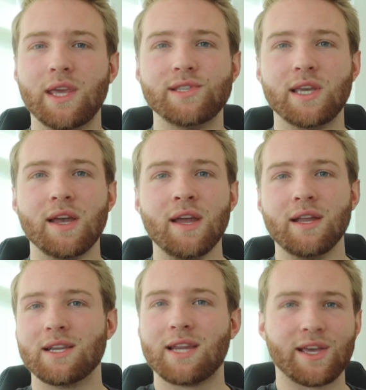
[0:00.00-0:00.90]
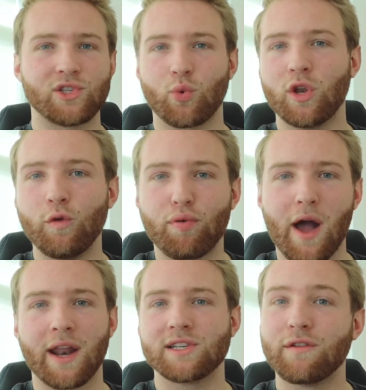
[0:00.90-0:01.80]
easy to test 3 new
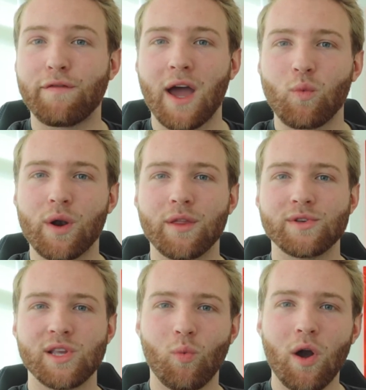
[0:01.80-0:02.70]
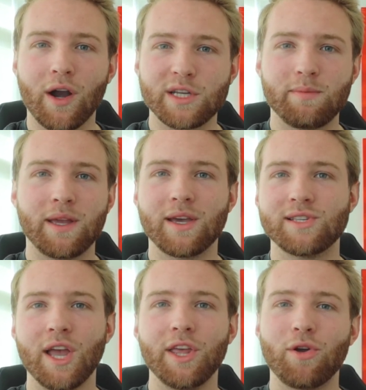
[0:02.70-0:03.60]
products and find one of those that works
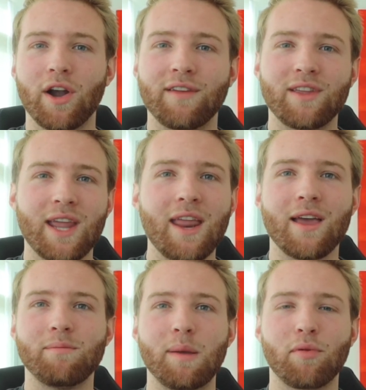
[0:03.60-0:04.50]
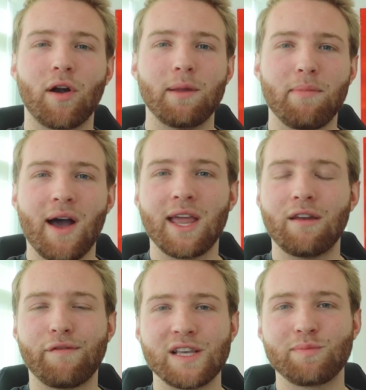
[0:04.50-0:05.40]
because you already have the data and people are already buying
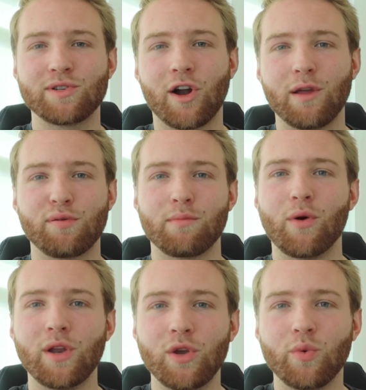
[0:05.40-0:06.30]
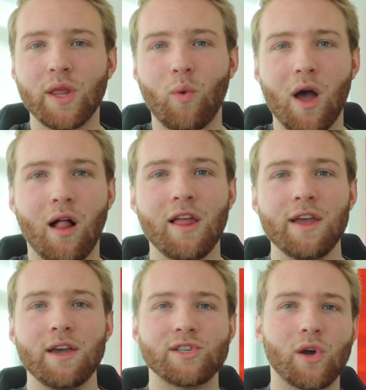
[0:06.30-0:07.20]
and Facebook's already promoting you really well.
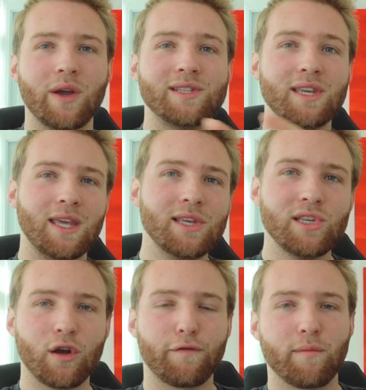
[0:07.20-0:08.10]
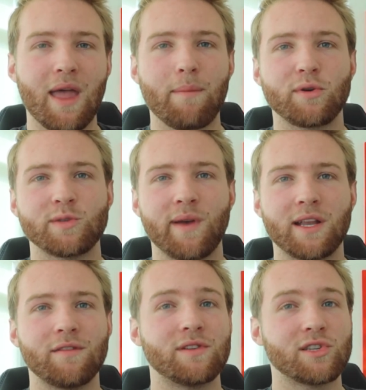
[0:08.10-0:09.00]
So it's easier from that
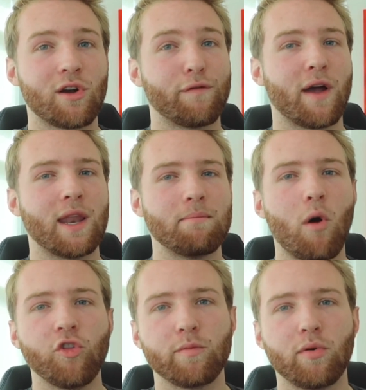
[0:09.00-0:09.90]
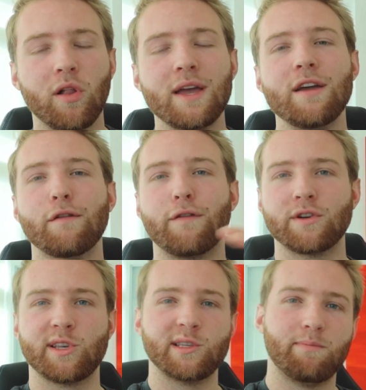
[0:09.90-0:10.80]
perspective to start finding multiple
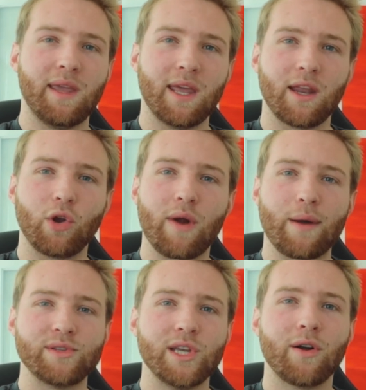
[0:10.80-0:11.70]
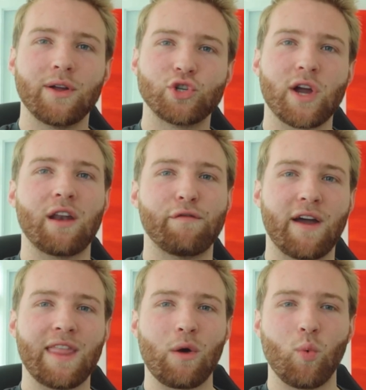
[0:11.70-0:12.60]
versus being at ground zero and trying to
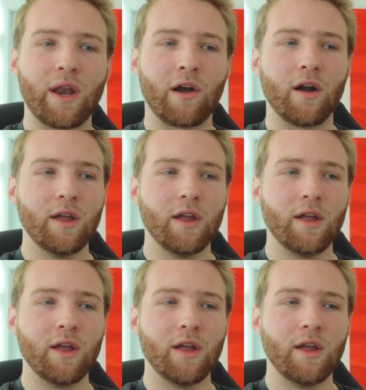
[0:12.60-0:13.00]
find that winner.